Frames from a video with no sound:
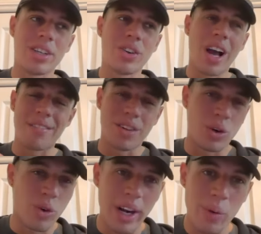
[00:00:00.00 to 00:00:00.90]
You have the
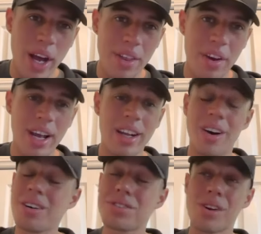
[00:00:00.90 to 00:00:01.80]
great weather. And
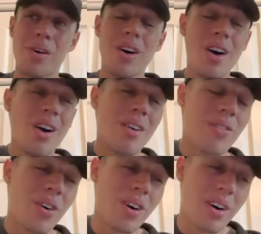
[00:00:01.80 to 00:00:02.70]
also
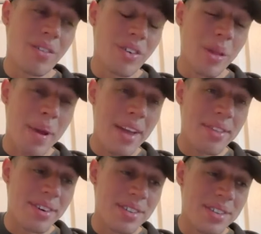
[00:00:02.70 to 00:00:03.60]
for the
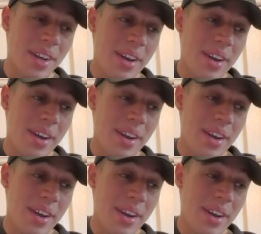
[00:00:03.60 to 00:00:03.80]
Panthers,